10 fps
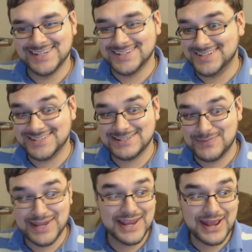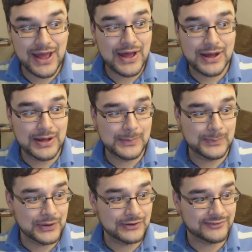to just being a
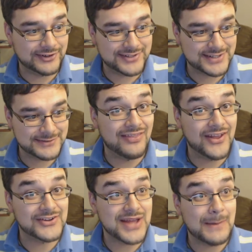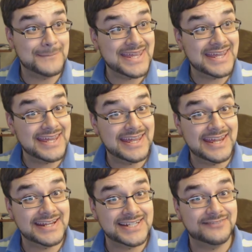pervert, and there's a
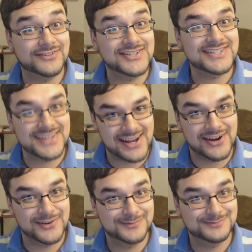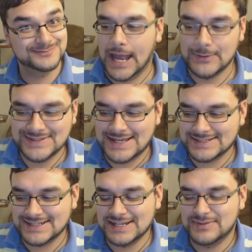big difference there. I was
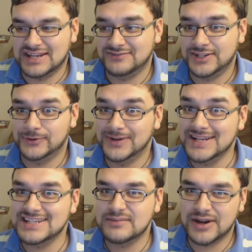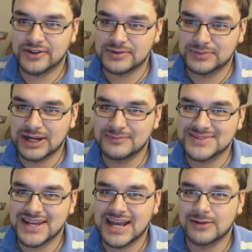actually going to make a video ranting about all the
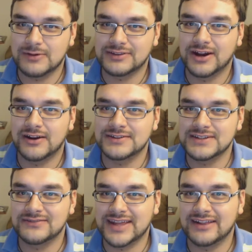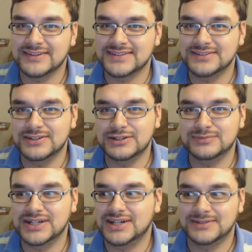problems I had with the Guardians of the Galaxy
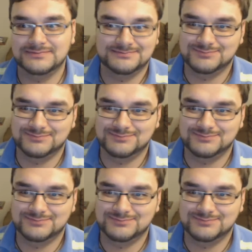2, but